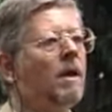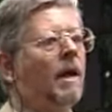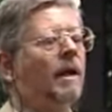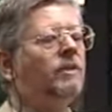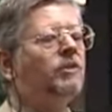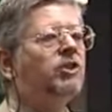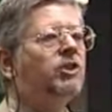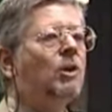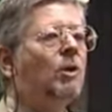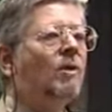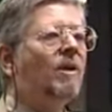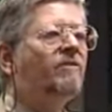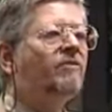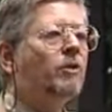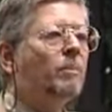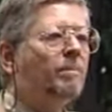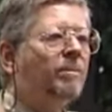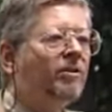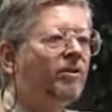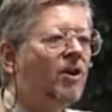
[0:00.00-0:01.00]
And so, if
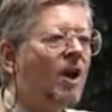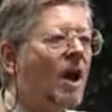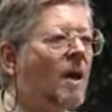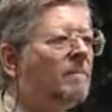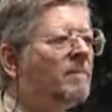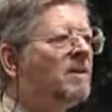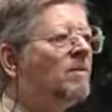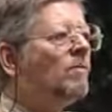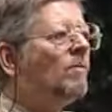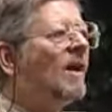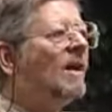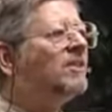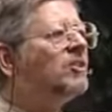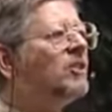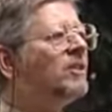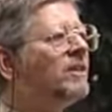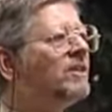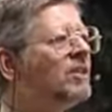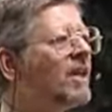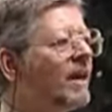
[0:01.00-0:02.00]
the predominant
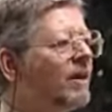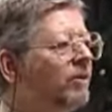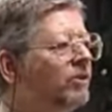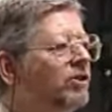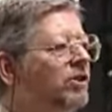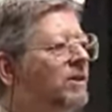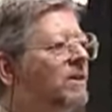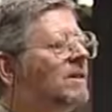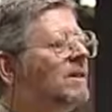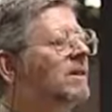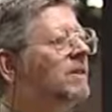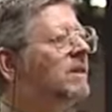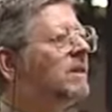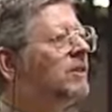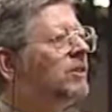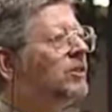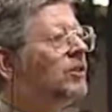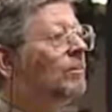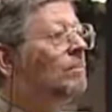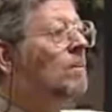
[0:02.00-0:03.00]
resonant energy in the
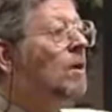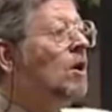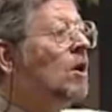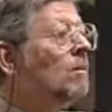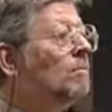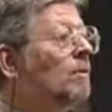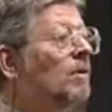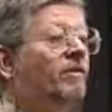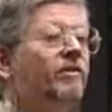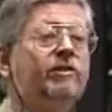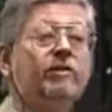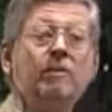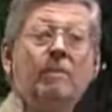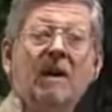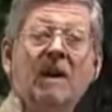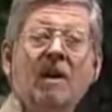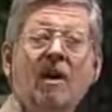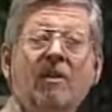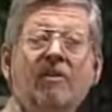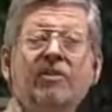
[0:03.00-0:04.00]
system moves from
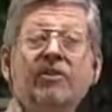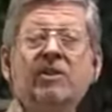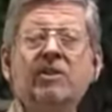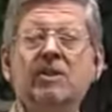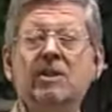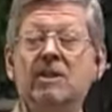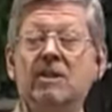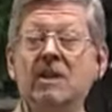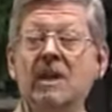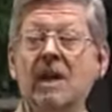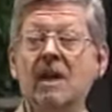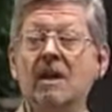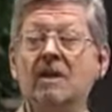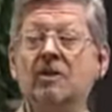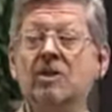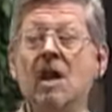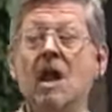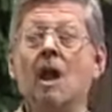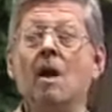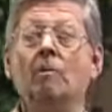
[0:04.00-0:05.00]
health to
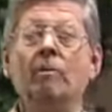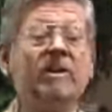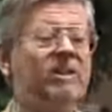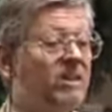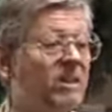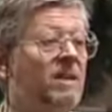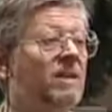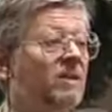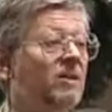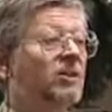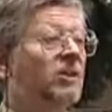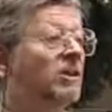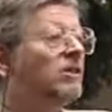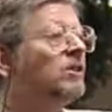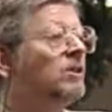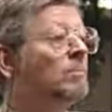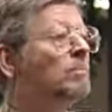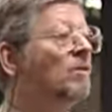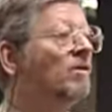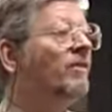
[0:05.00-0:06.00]
disease, we see the
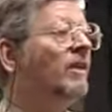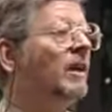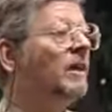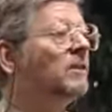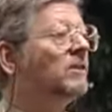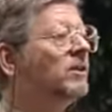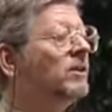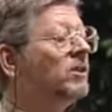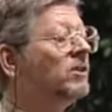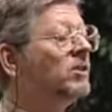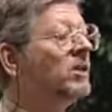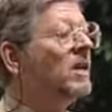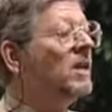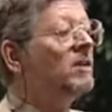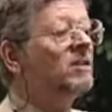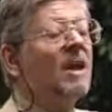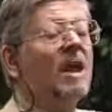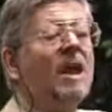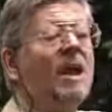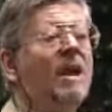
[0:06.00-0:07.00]
system moving into
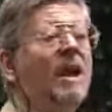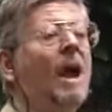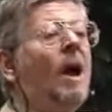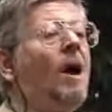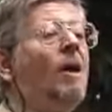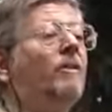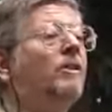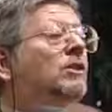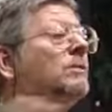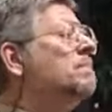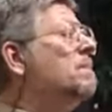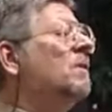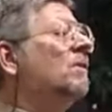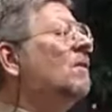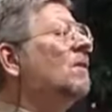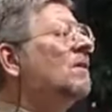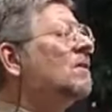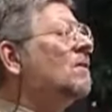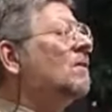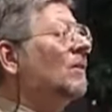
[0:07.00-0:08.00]
disease. Now, how does
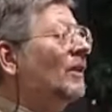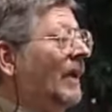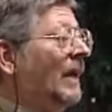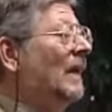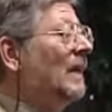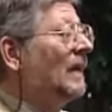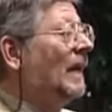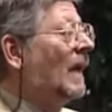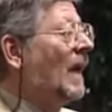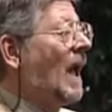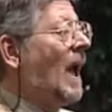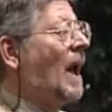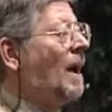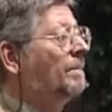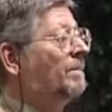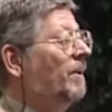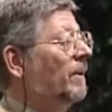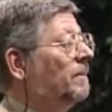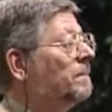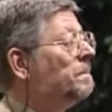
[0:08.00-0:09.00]
miracle healing
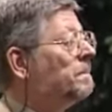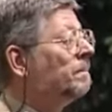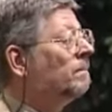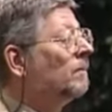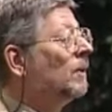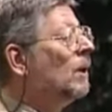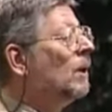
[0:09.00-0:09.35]
happen?